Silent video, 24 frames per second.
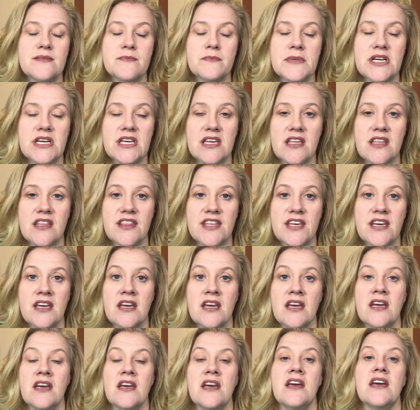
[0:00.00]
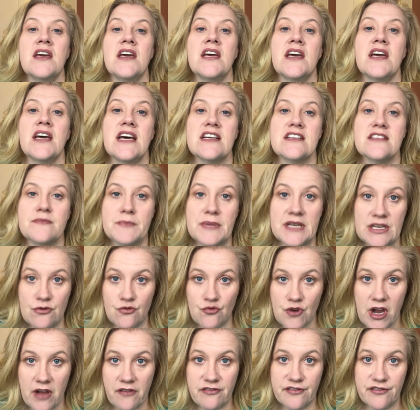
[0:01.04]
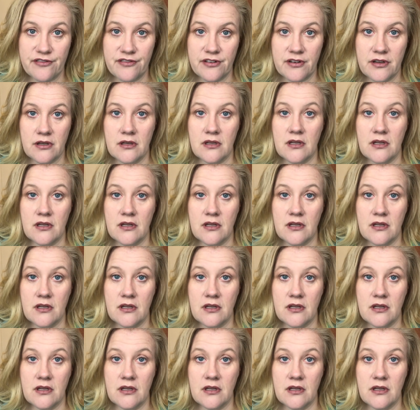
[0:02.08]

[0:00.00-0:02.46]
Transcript: month has been rough.